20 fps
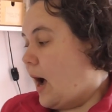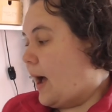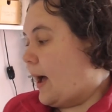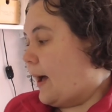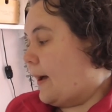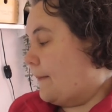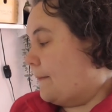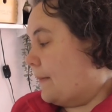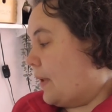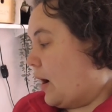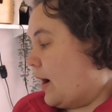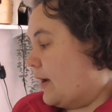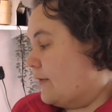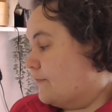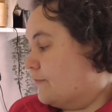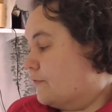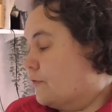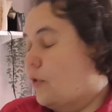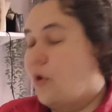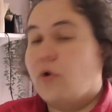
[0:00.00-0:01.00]

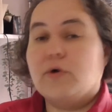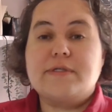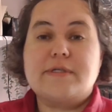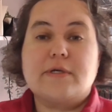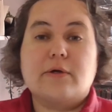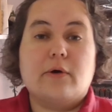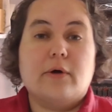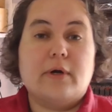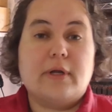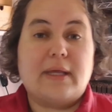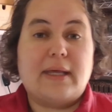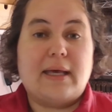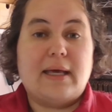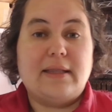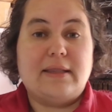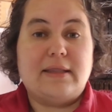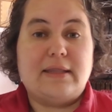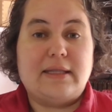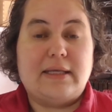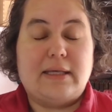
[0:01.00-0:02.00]
I've also got to
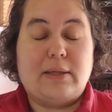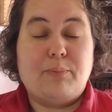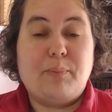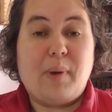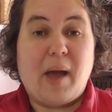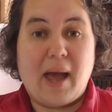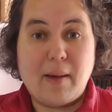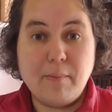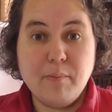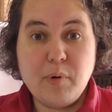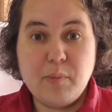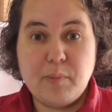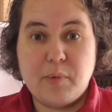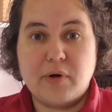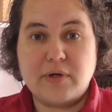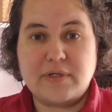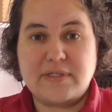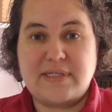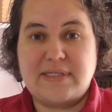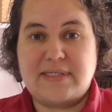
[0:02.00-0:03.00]
get the pamper
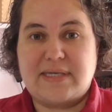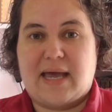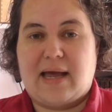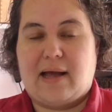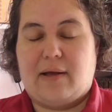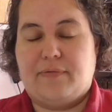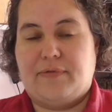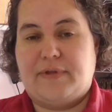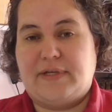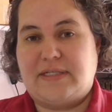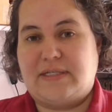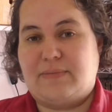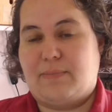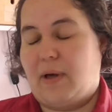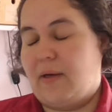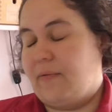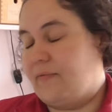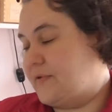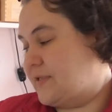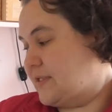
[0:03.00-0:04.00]
boxes out this
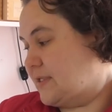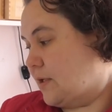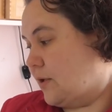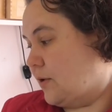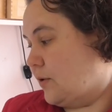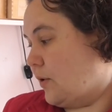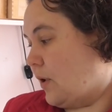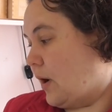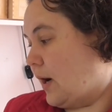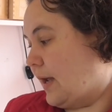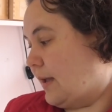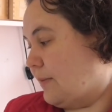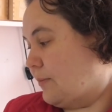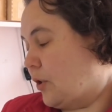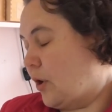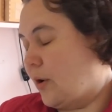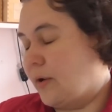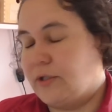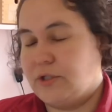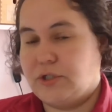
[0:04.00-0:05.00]
month, so
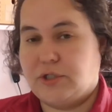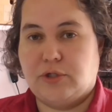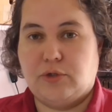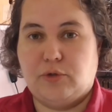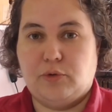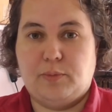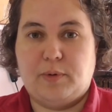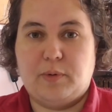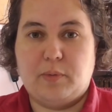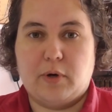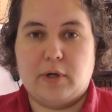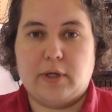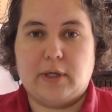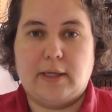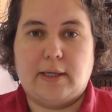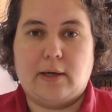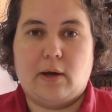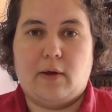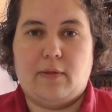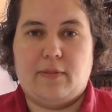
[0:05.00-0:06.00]
I'm going to be
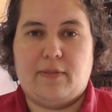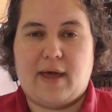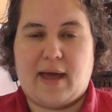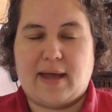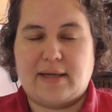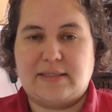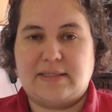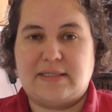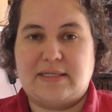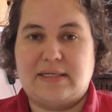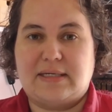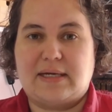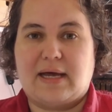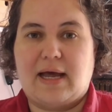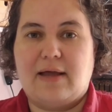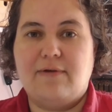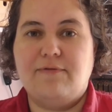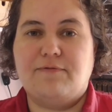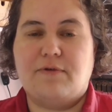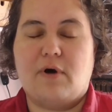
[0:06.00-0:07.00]
working on that
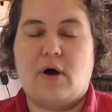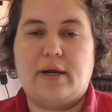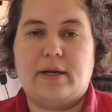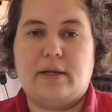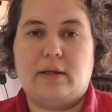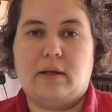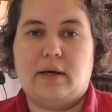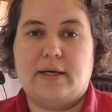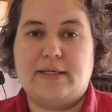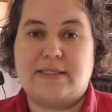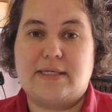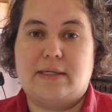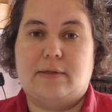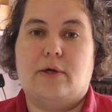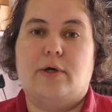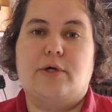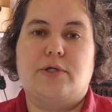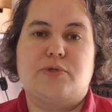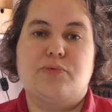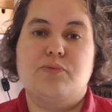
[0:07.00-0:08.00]
today, finalising
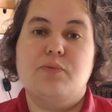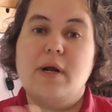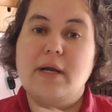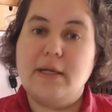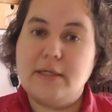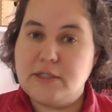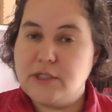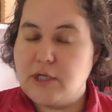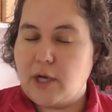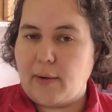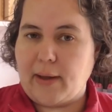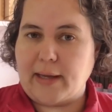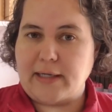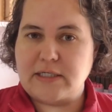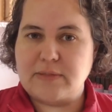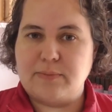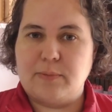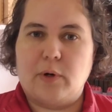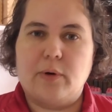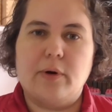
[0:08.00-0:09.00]
those, ready to go
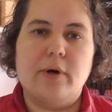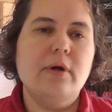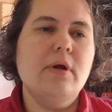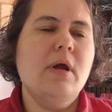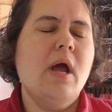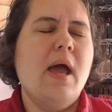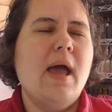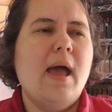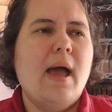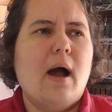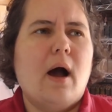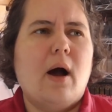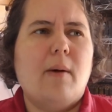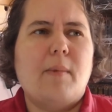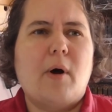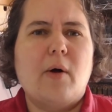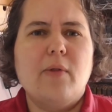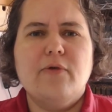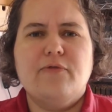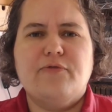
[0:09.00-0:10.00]
out tomorrow.
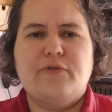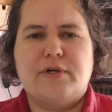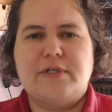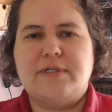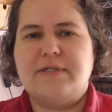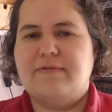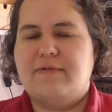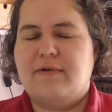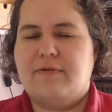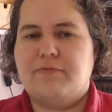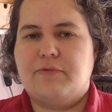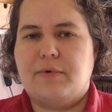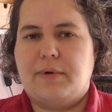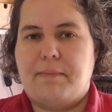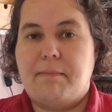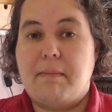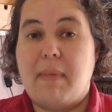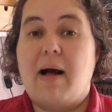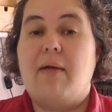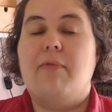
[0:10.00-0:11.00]
On the 1st of
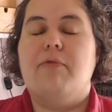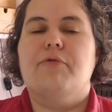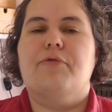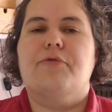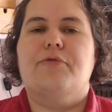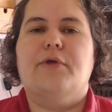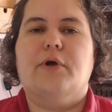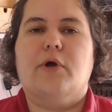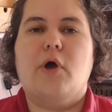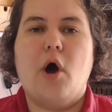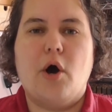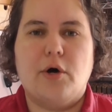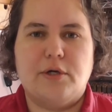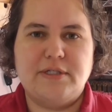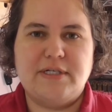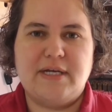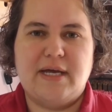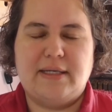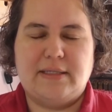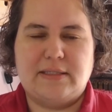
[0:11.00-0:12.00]
every month, the
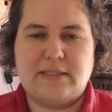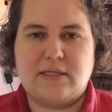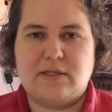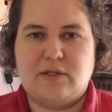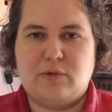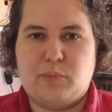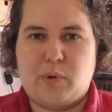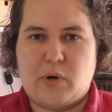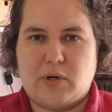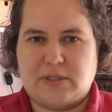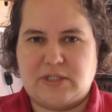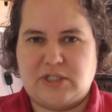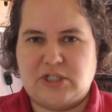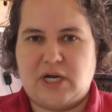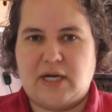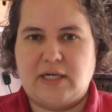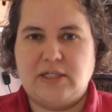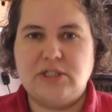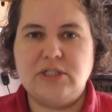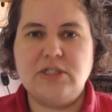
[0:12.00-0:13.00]
contents of the box
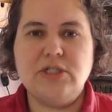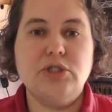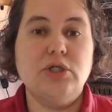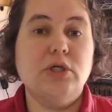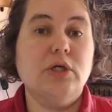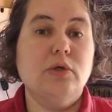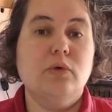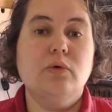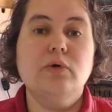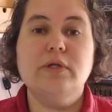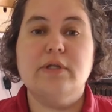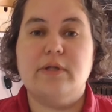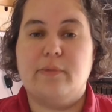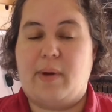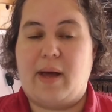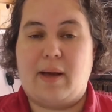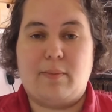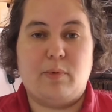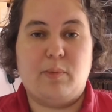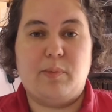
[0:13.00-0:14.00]
changes. You can order the
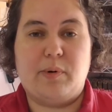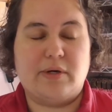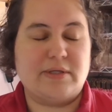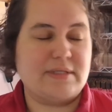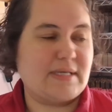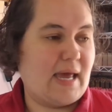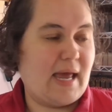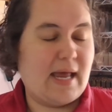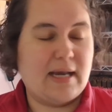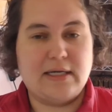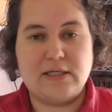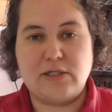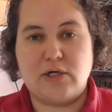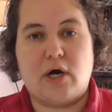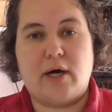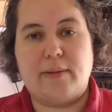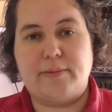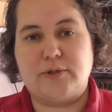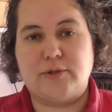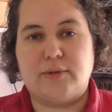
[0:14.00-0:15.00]
pamper box at any
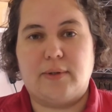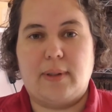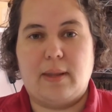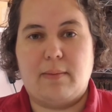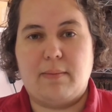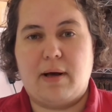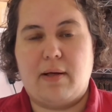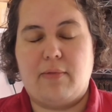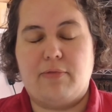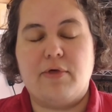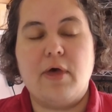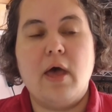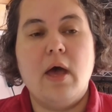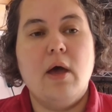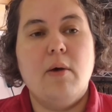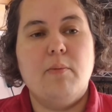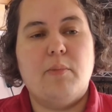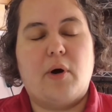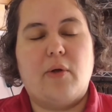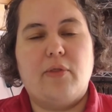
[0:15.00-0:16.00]
time during the month,
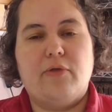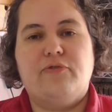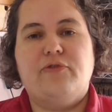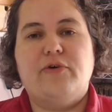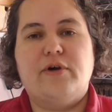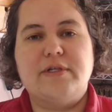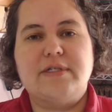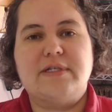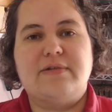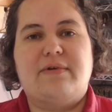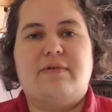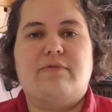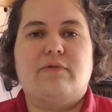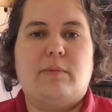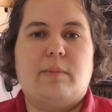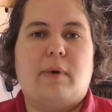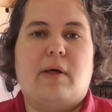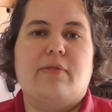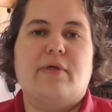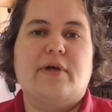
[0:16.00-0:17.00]
but on the 1st of
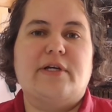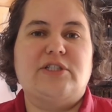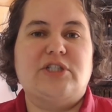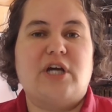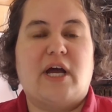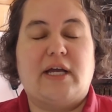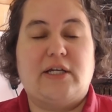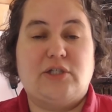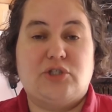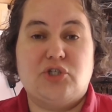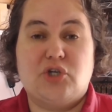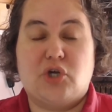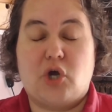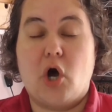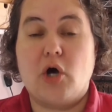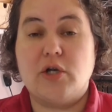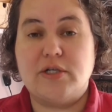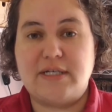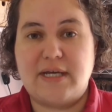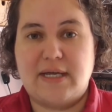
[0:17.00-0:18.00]
every month I change the
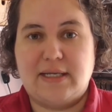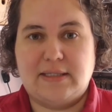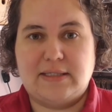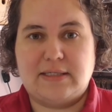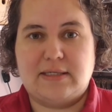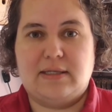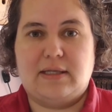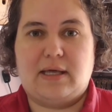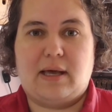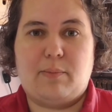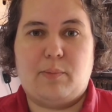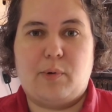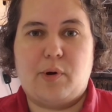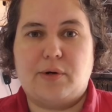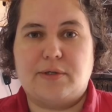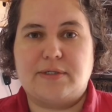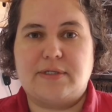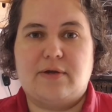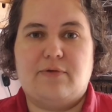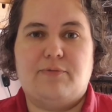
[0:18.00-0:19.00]
contents of that
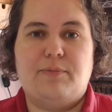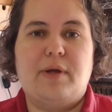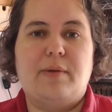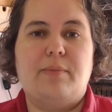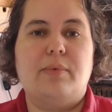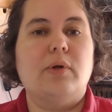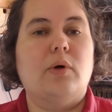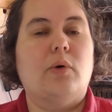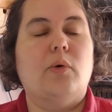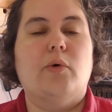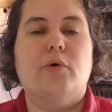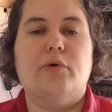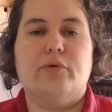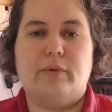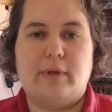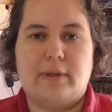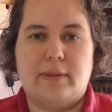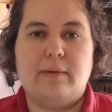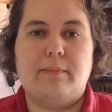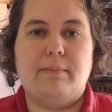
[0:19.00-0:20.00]
box, so if people are
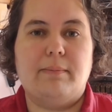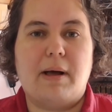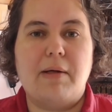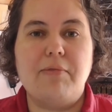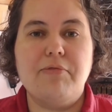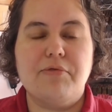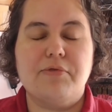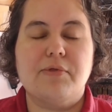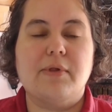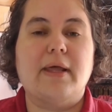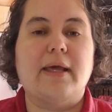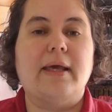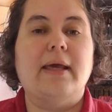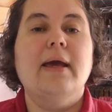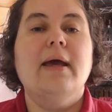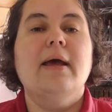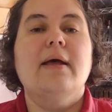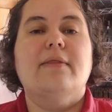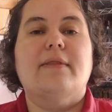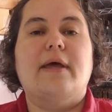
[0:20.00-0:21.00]
ordering them monthly,
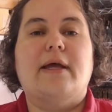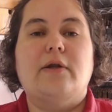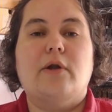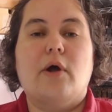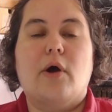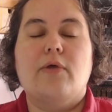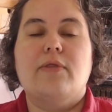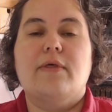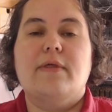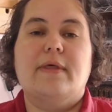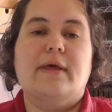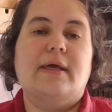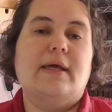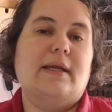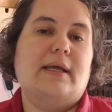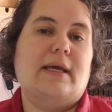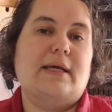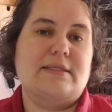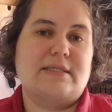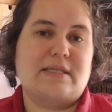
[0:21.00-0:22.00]
they know that they're
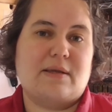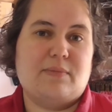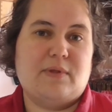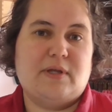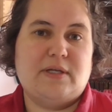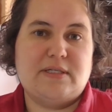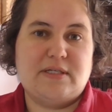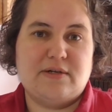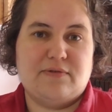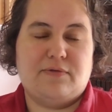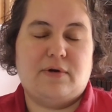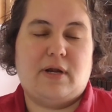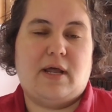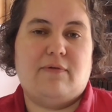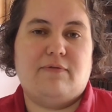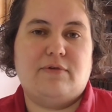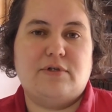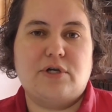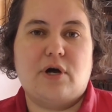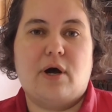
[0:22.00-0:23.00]
going to get something different
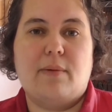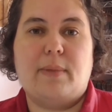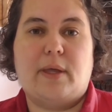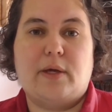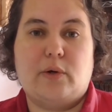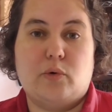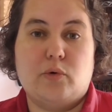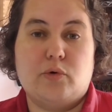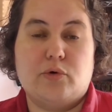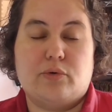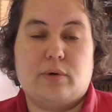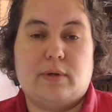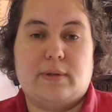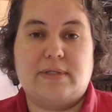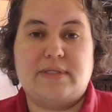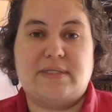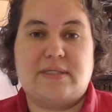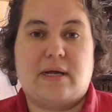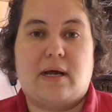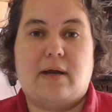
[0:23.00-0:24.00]
every time they order at
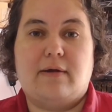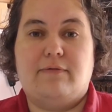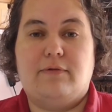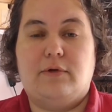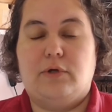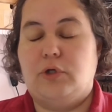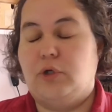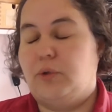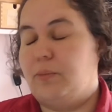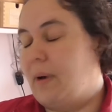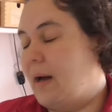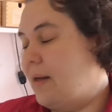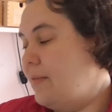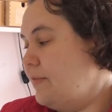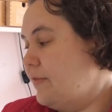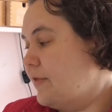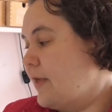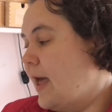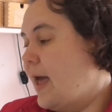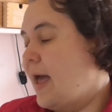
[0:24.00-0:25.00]
the start of a new
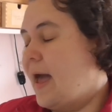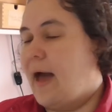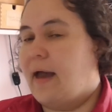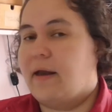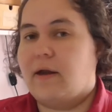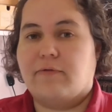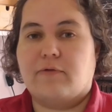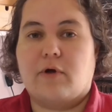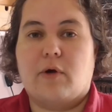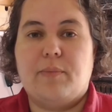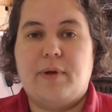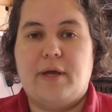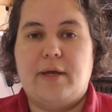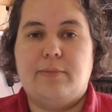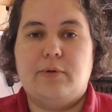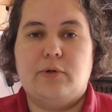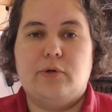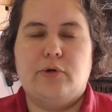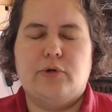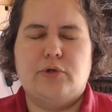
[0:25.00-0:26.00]
month. And I've got
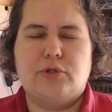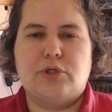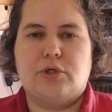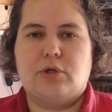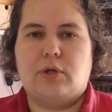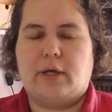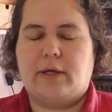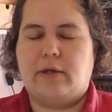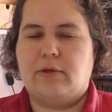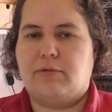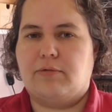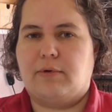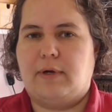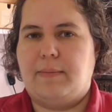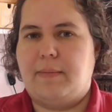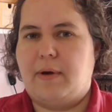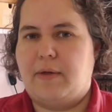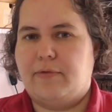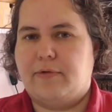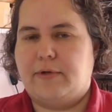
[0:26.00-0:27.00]
people who do like a
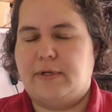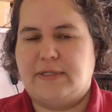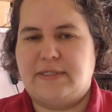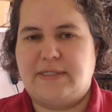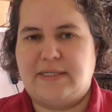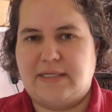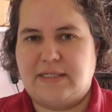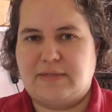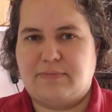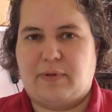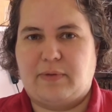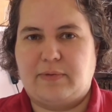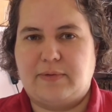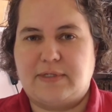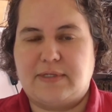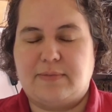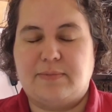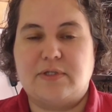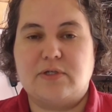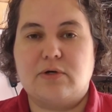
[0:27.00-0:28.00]
3-month and a
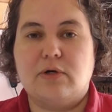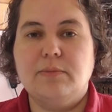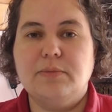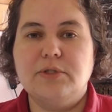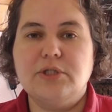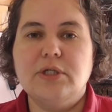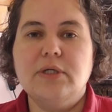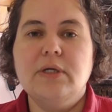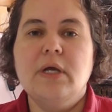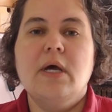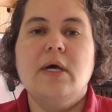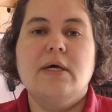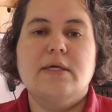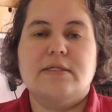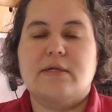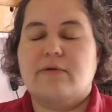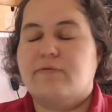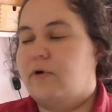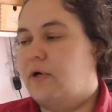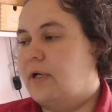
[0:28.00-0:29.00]
6-month subscription,
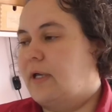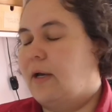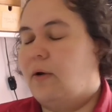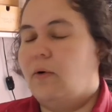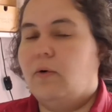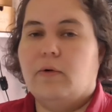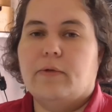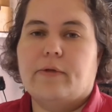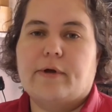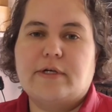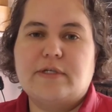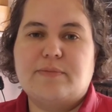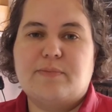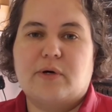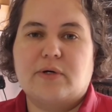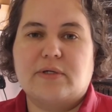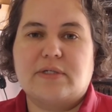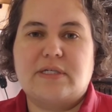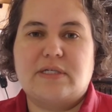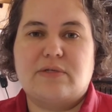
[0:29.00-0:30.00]
so I've got to get all those
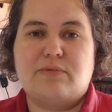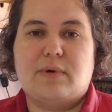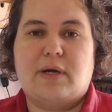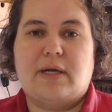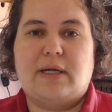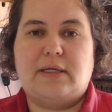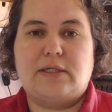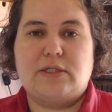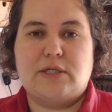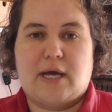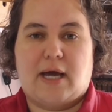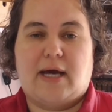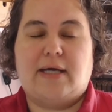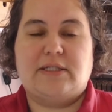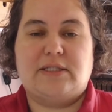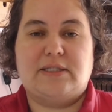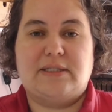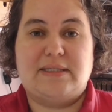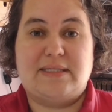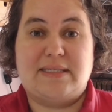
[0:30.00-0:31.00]
boxes ready to
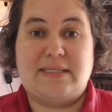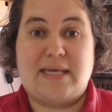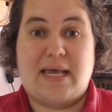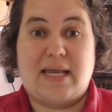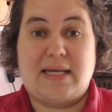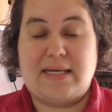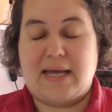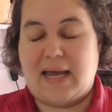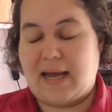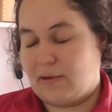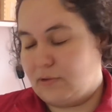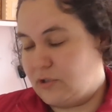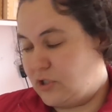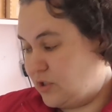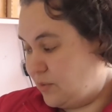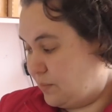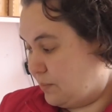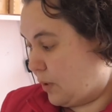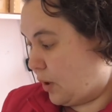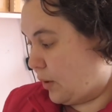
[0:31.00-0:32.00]
actually send out
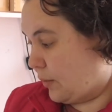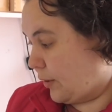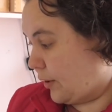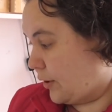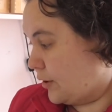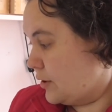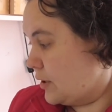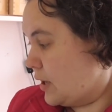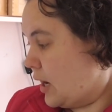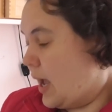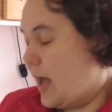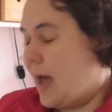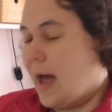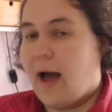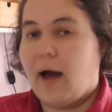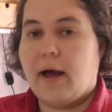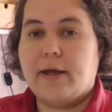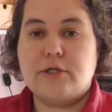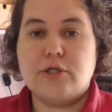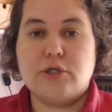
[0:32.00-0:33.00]
tomorrow.
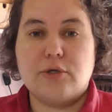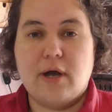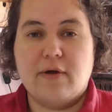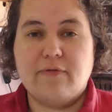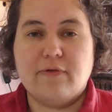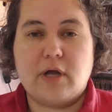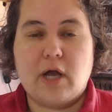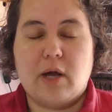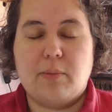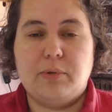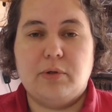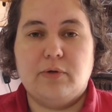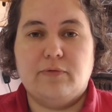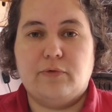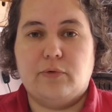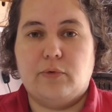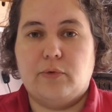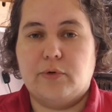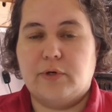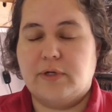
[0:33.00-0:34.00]
I do have a couple
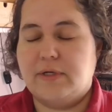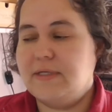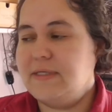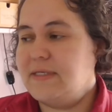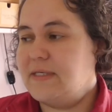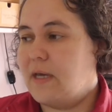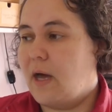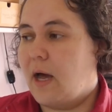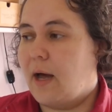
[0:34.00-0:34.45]
of orders.